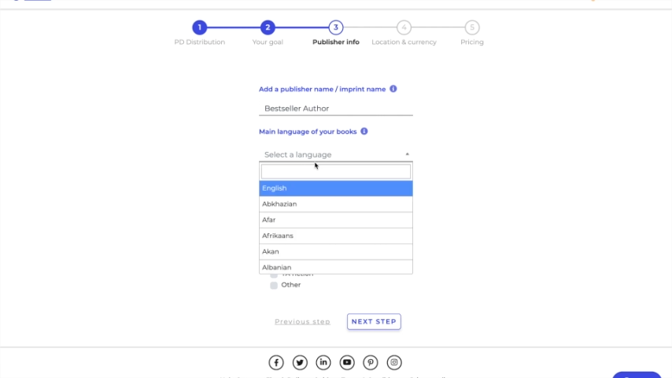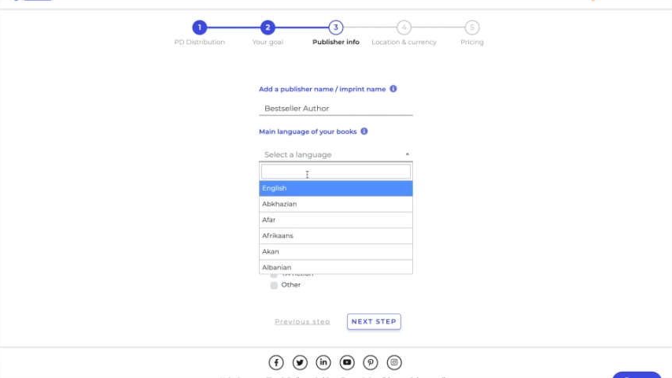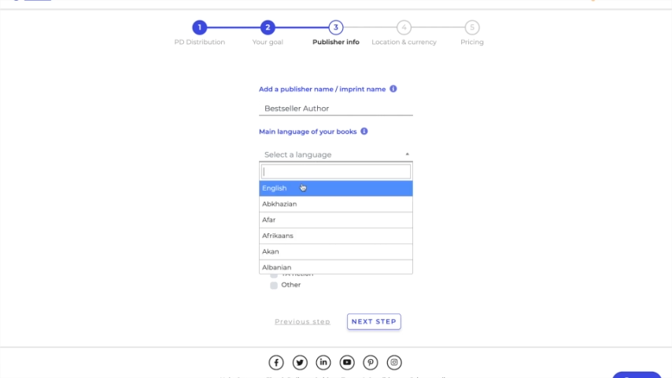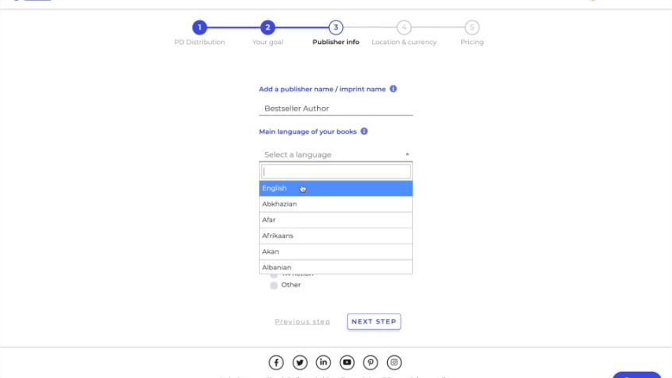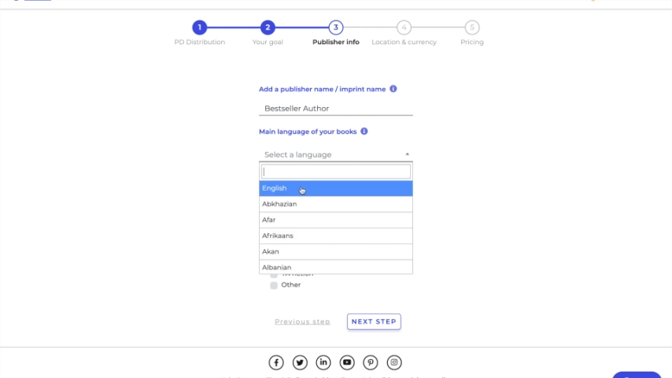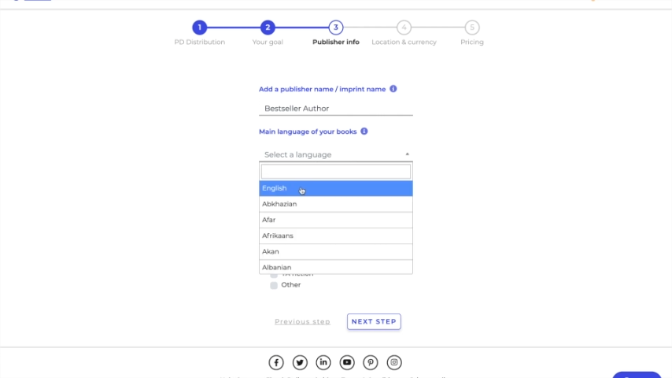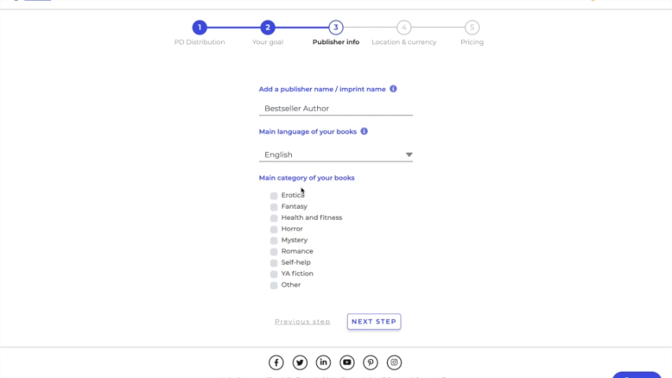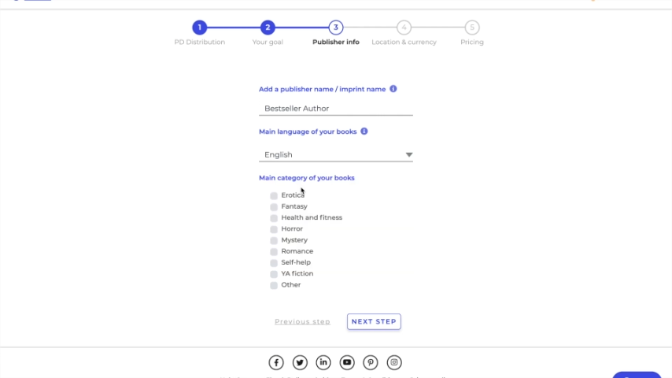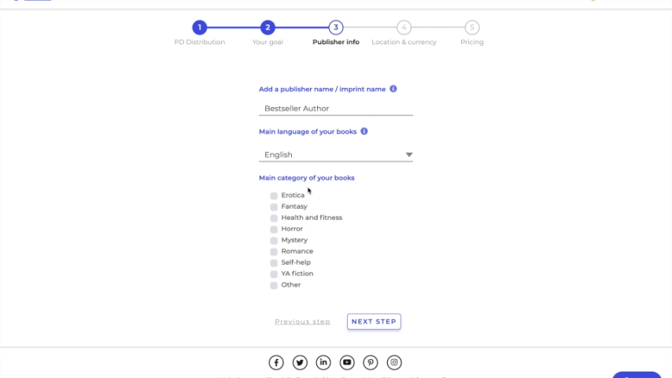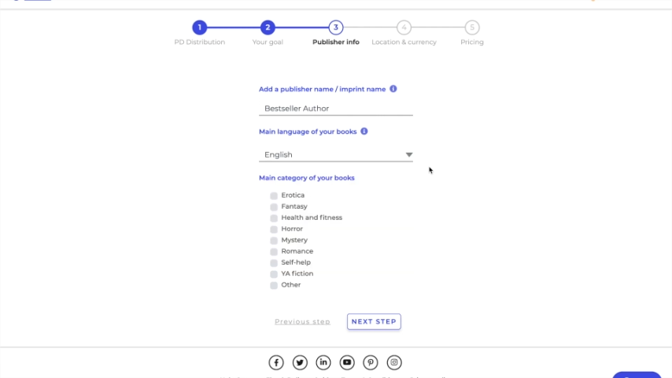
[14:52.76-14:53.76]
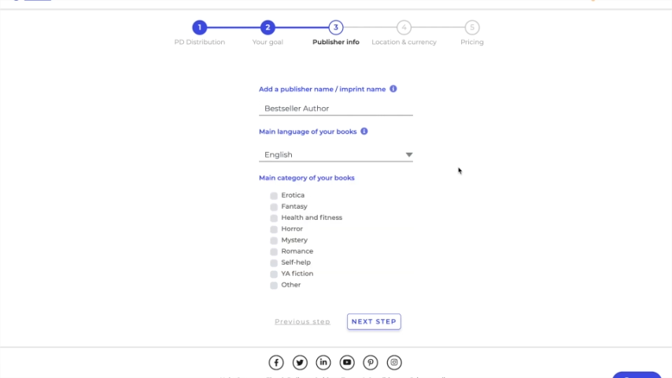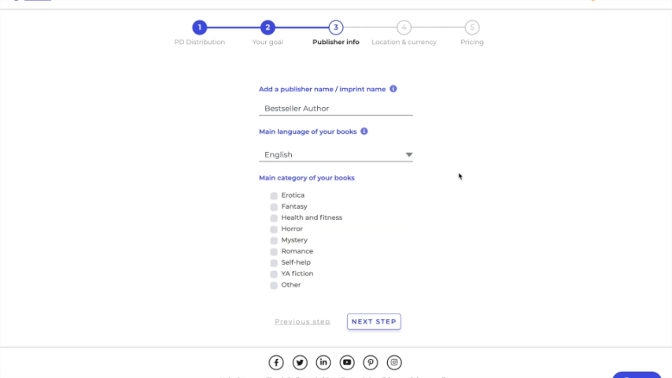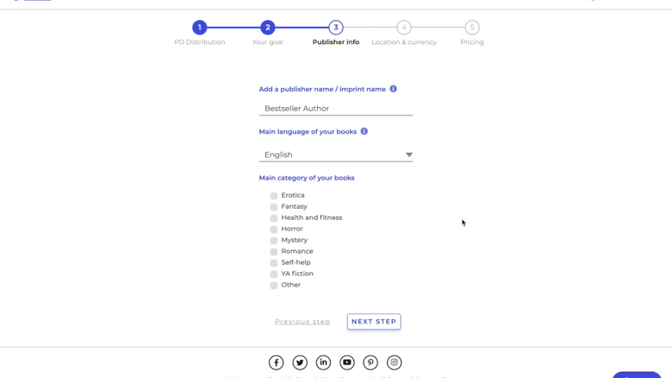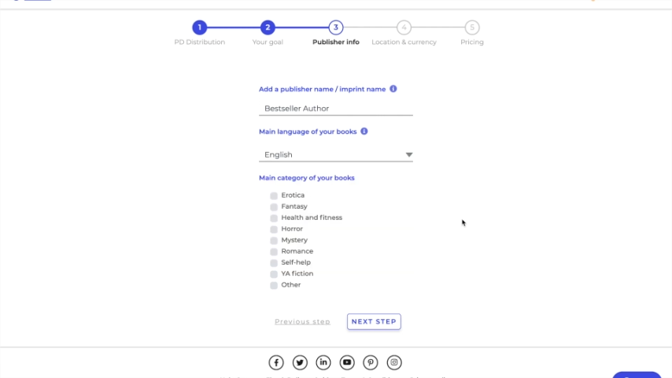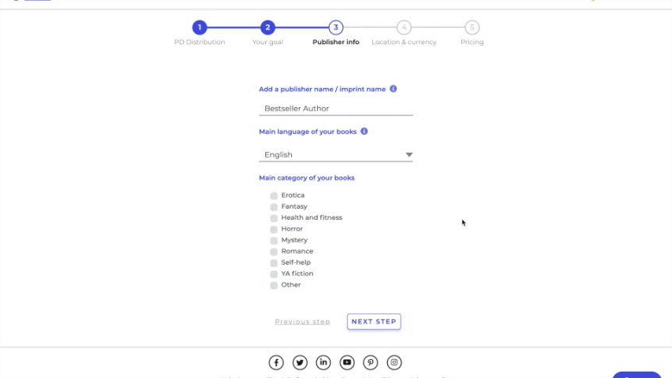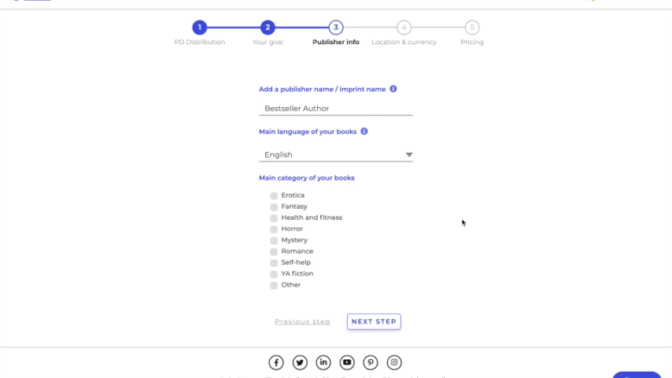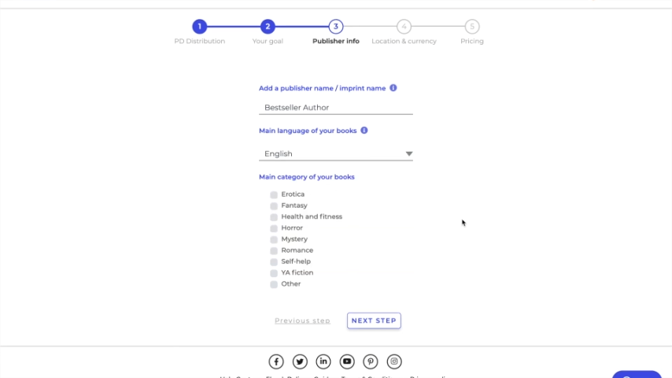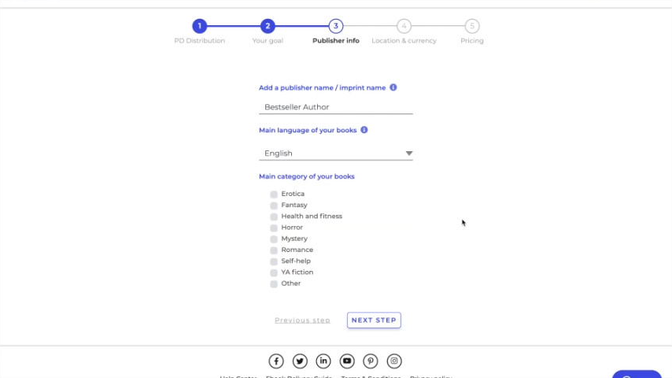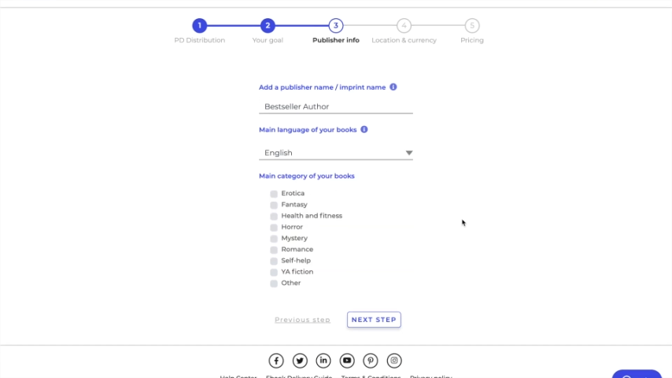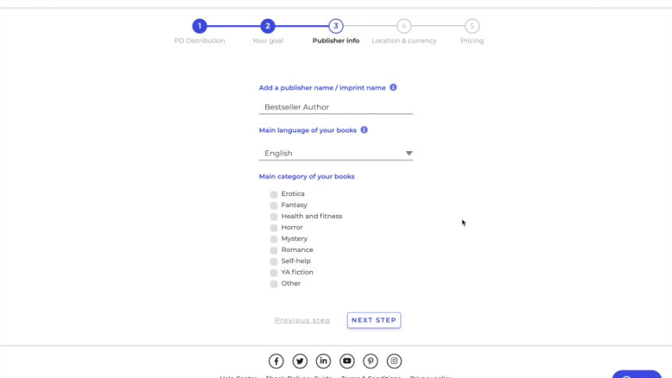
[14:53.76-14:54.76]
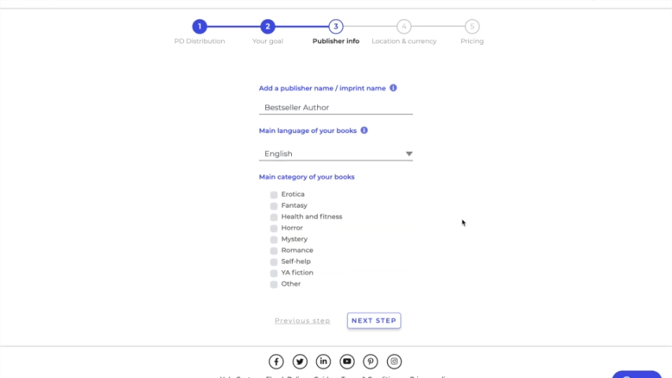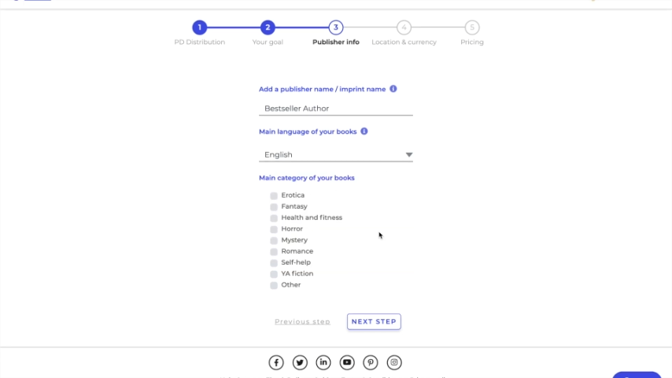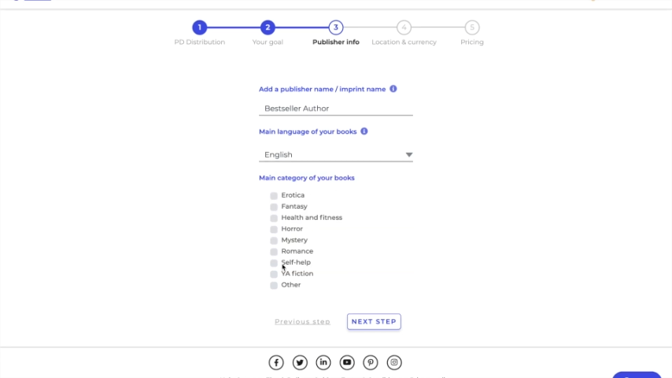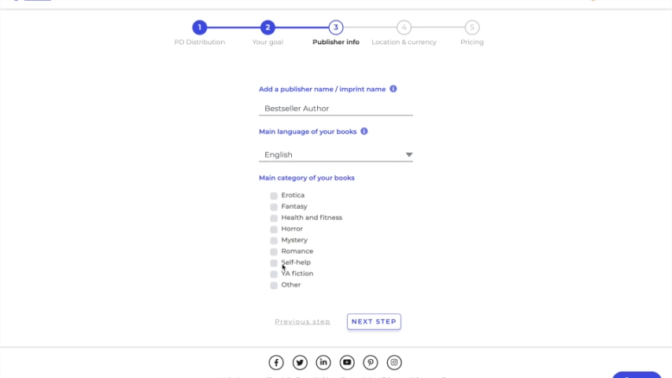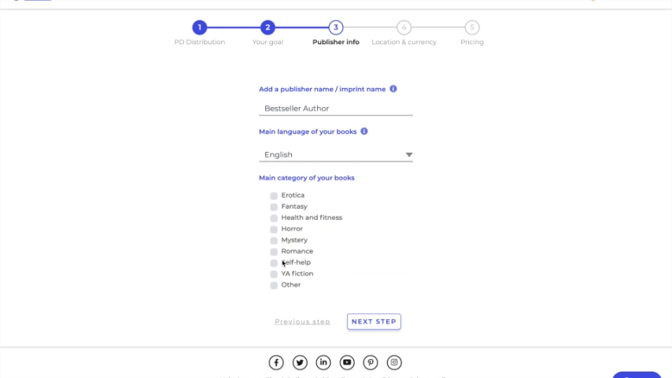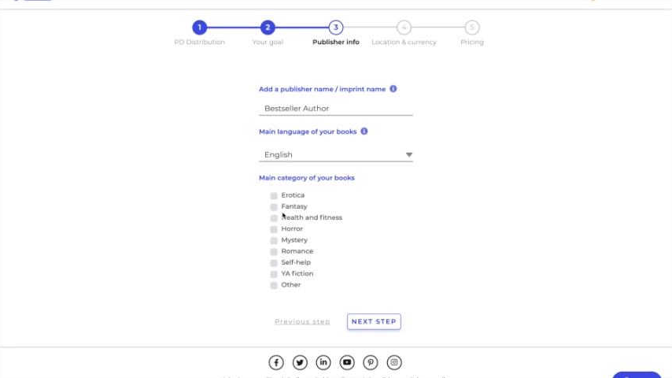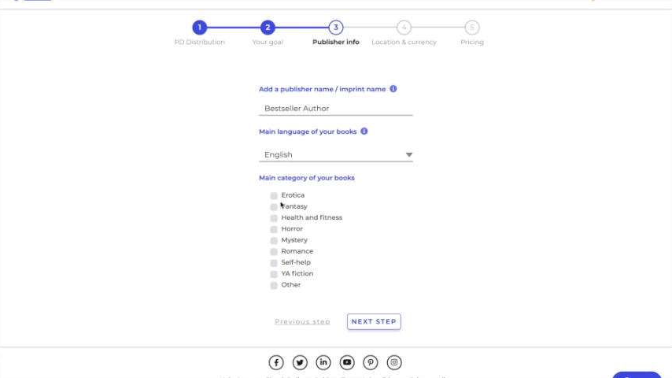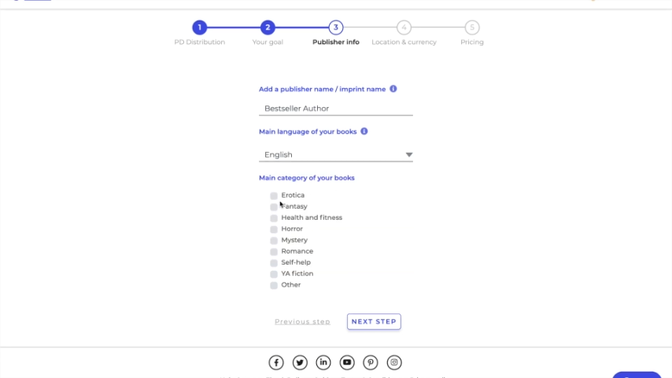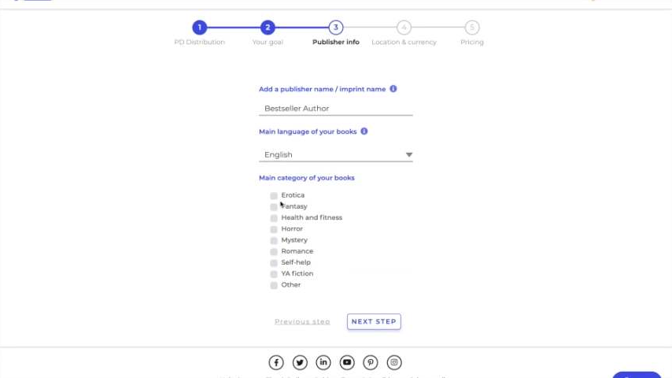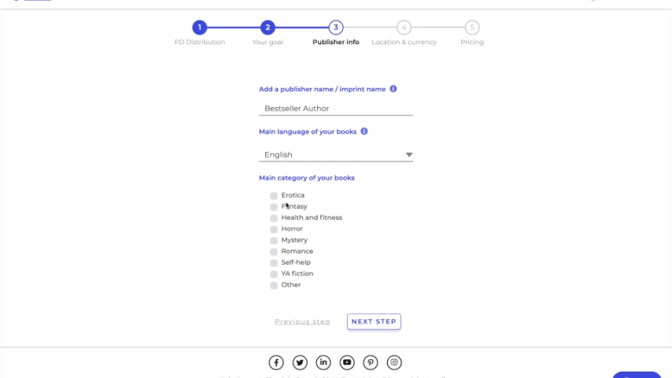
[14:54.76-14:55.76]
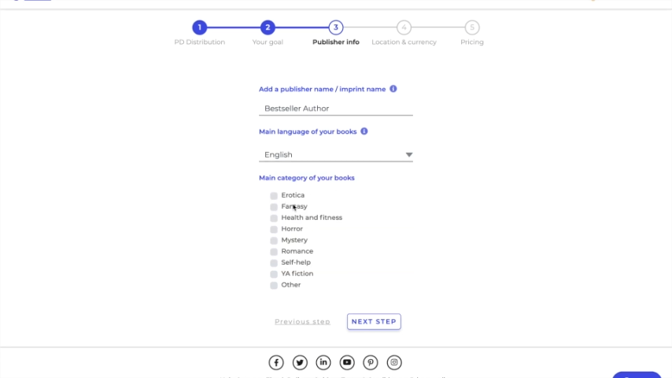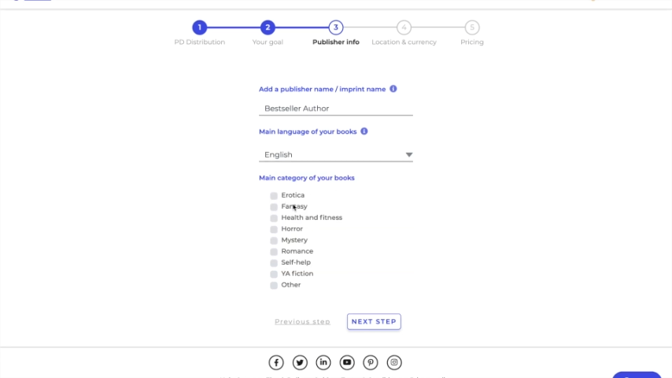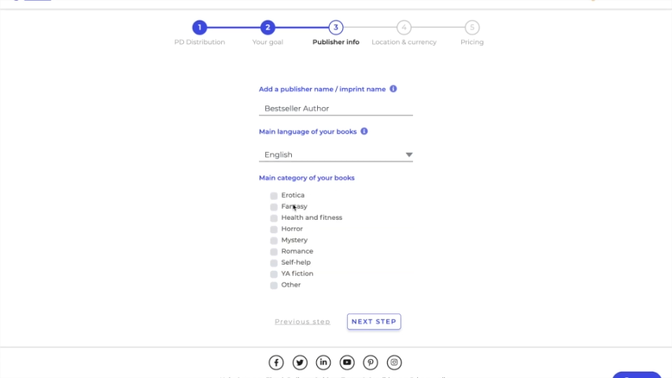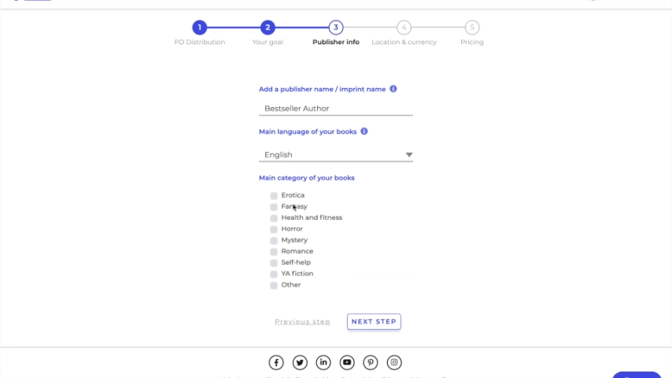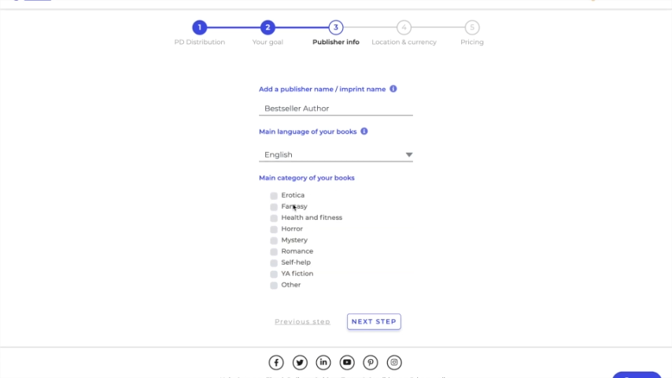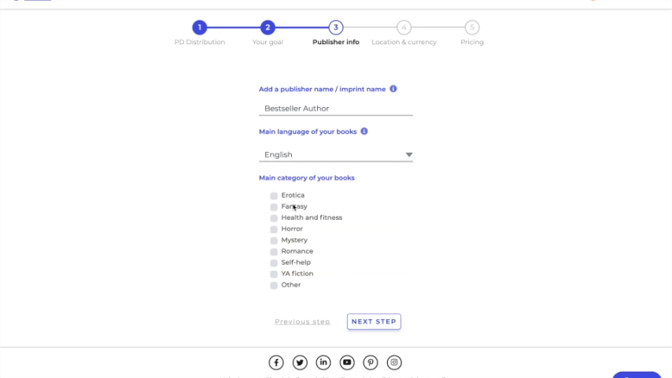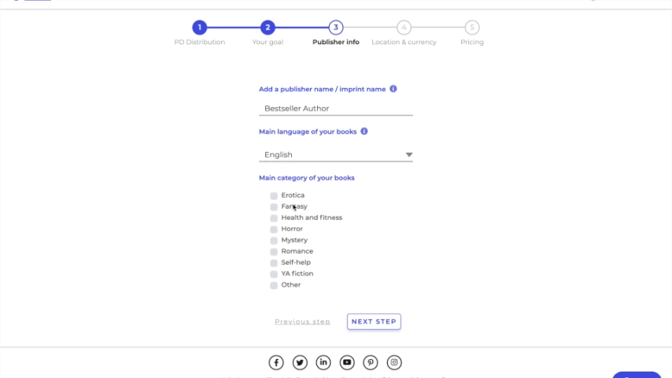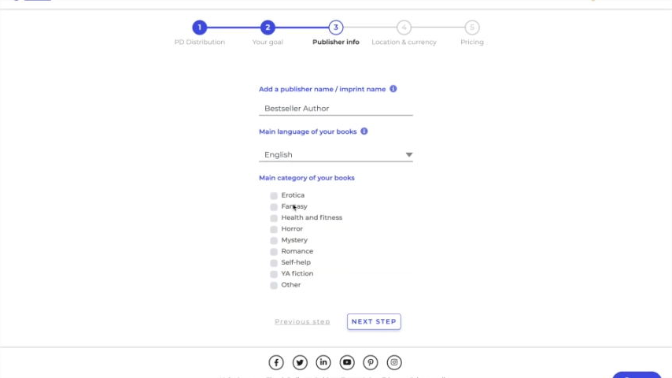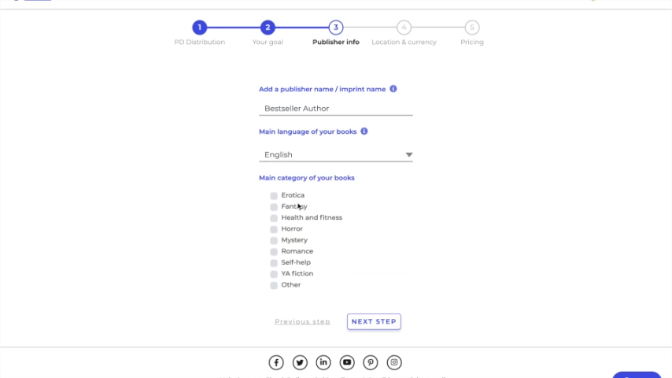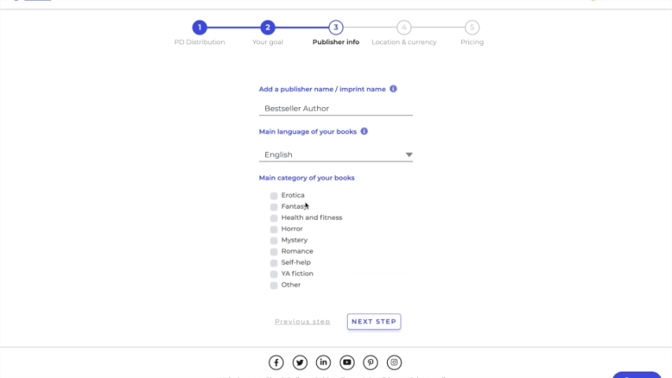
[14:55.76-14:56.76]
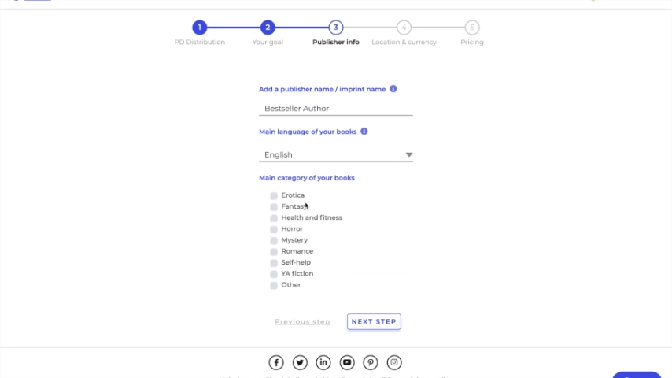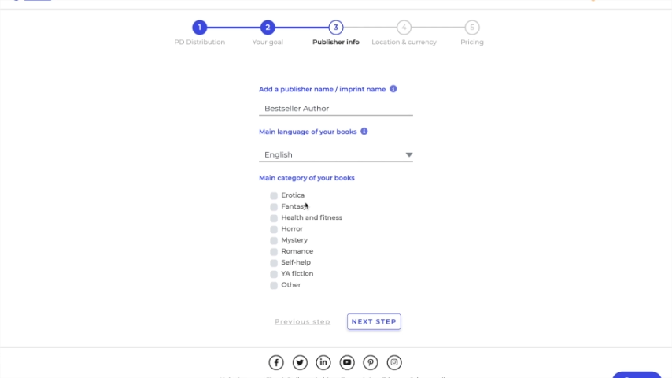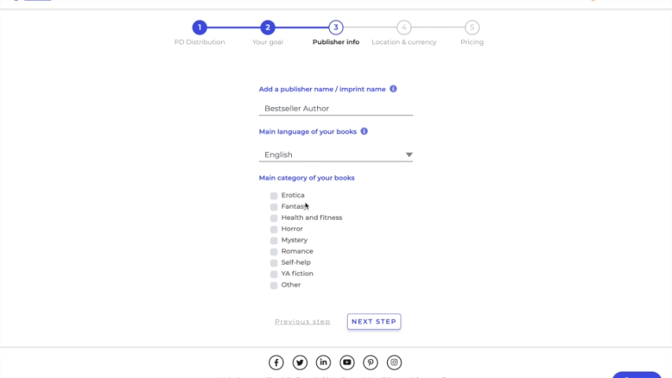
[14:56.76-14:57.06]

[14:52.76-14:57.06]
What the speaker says: (no speaker visible)